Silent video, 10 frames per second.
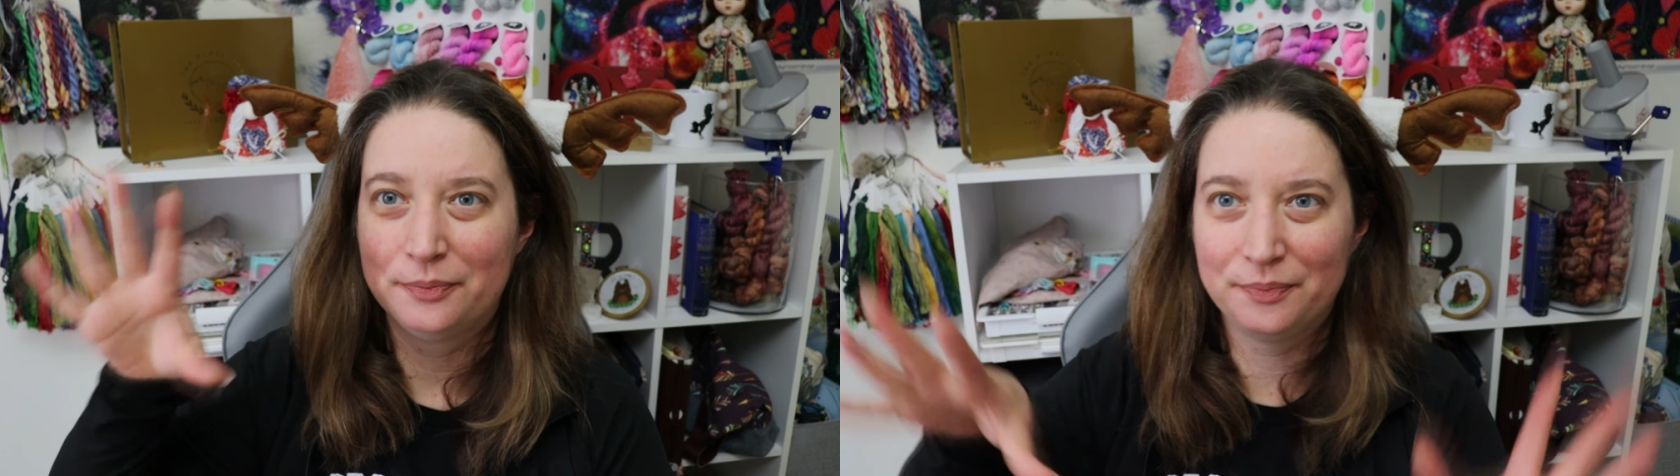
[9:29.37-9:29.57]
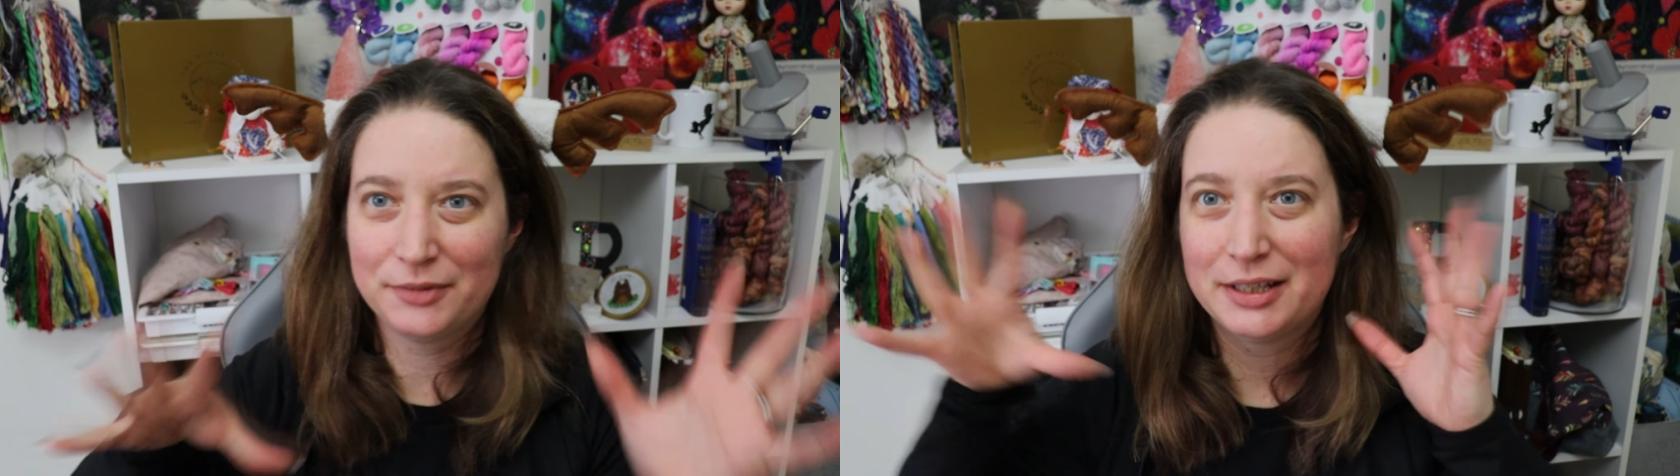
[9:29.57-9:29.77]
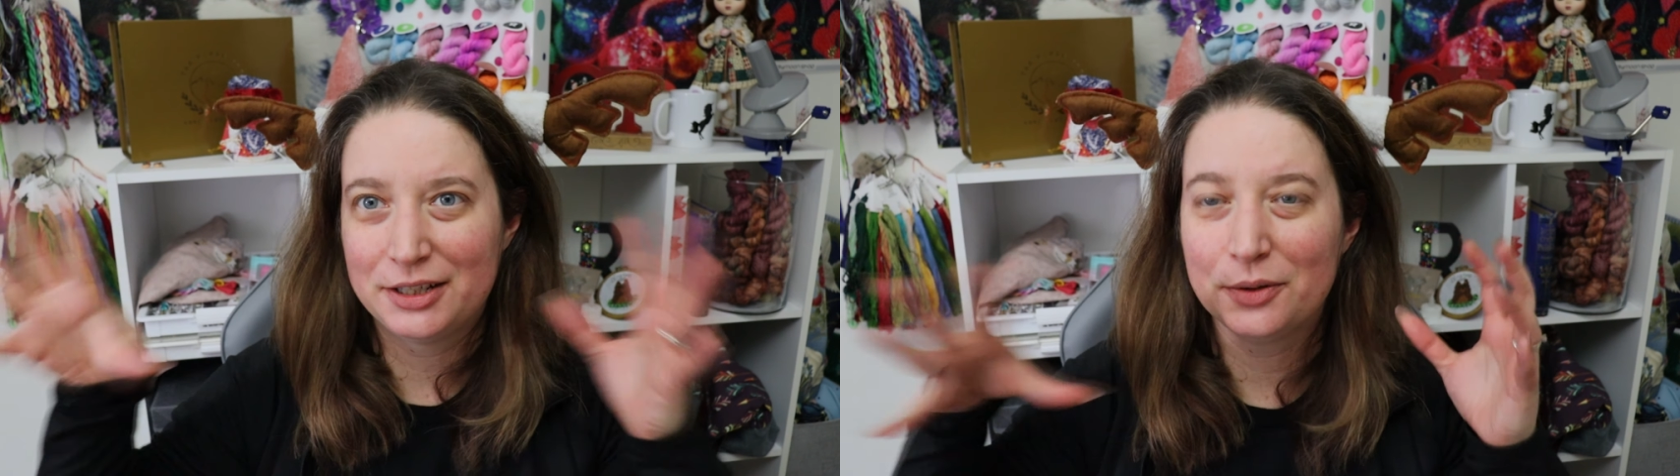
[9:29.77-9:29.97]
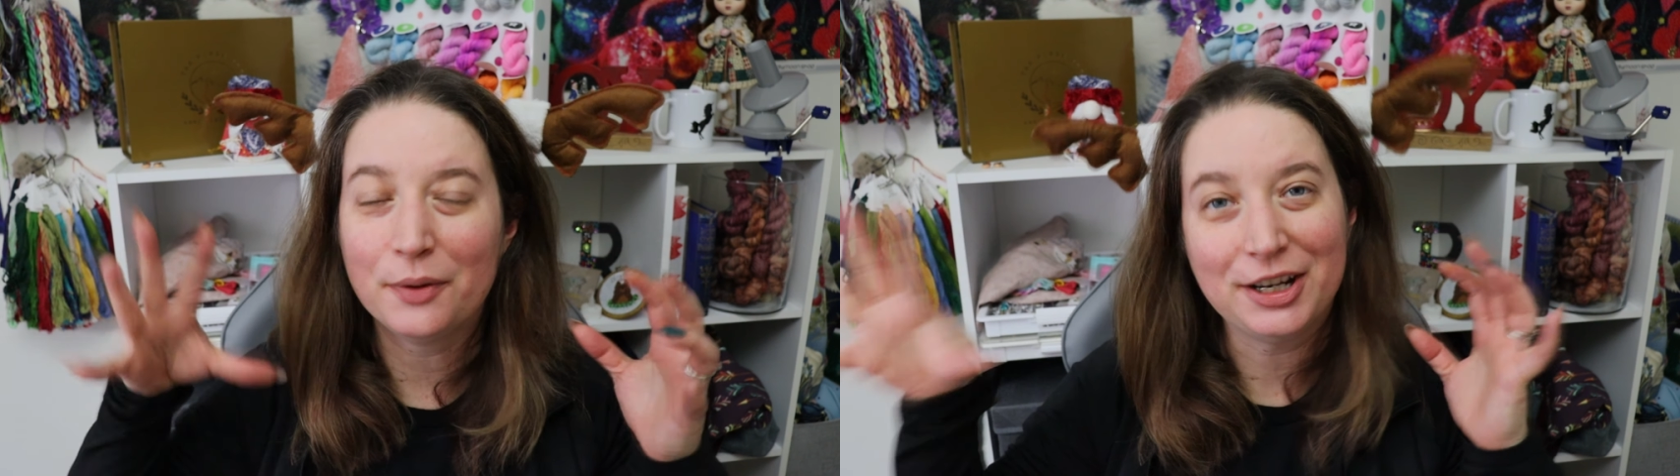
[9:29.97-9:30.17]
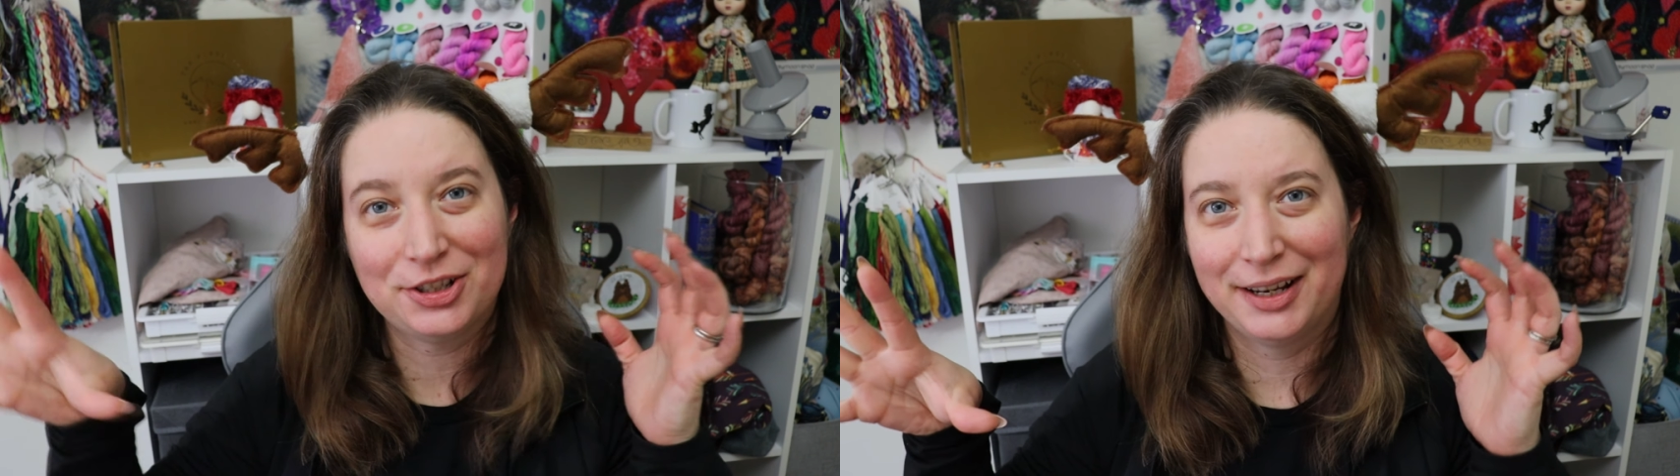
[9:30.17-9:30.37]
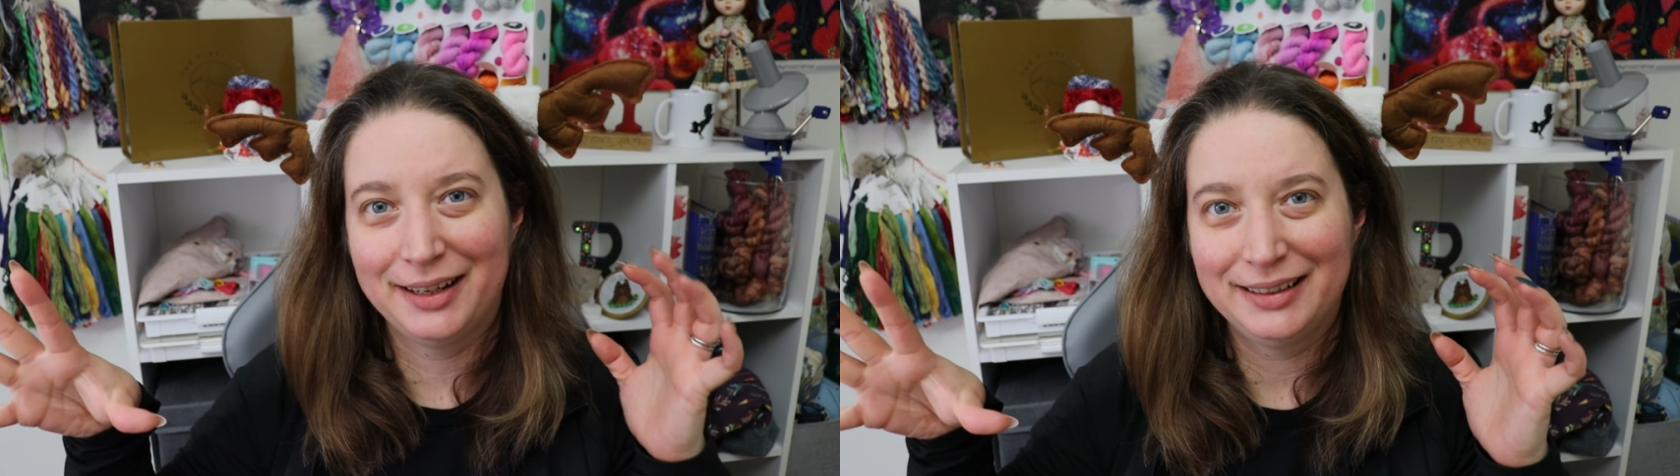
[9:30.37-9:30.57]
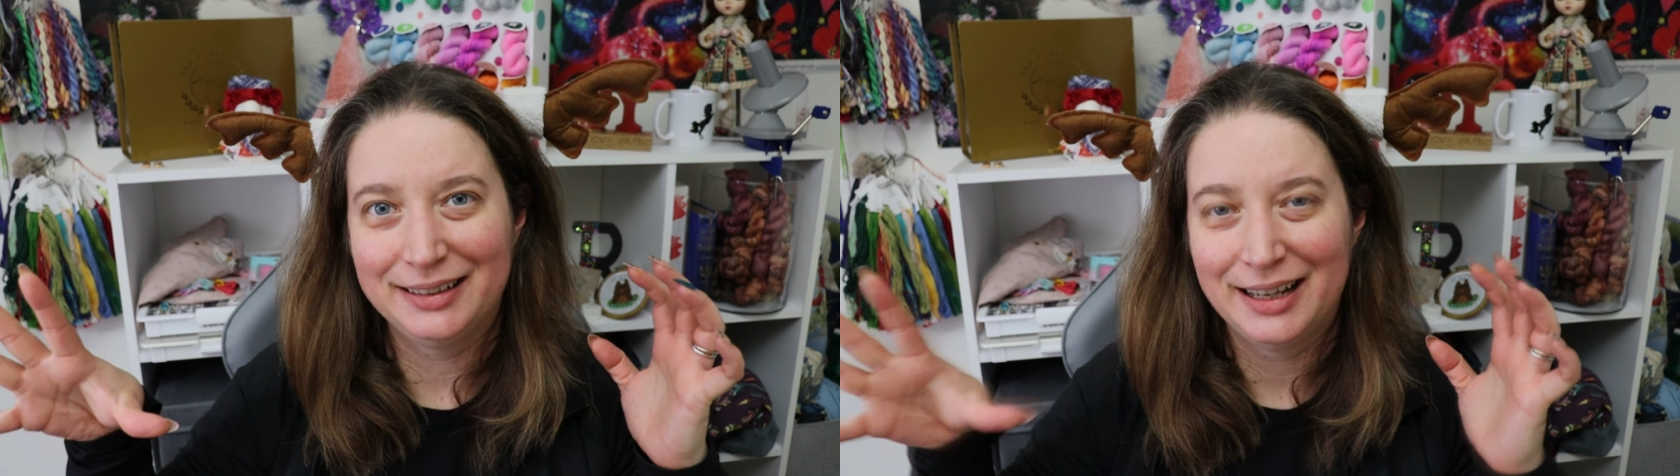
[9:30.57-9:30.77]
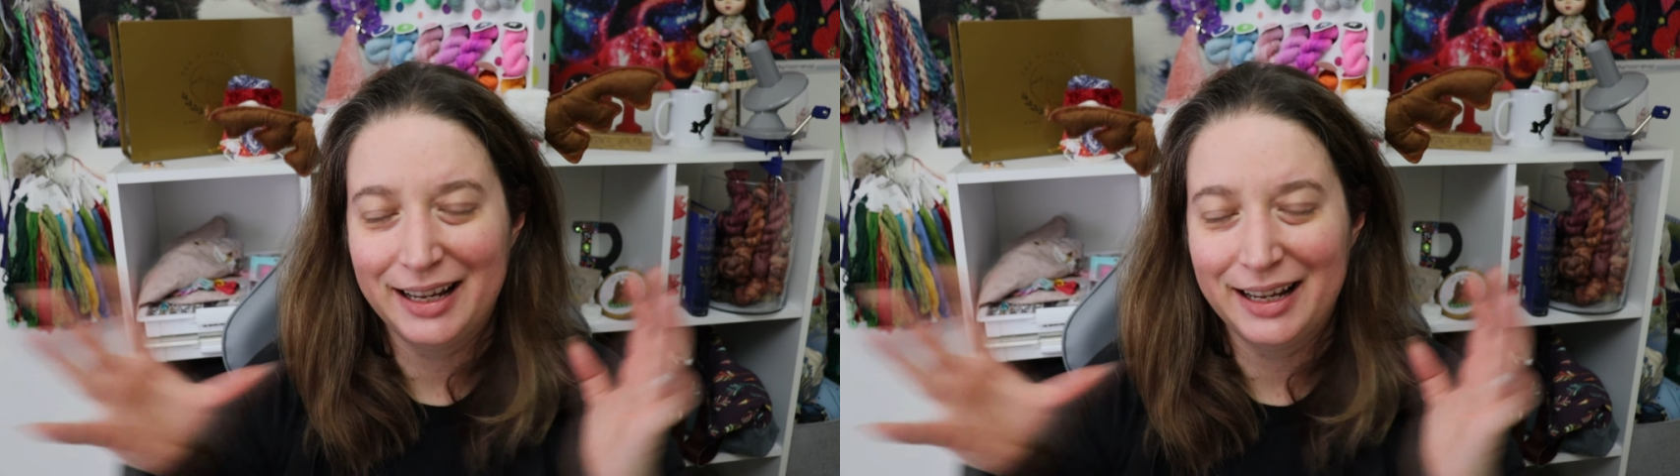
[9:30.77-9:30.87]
situation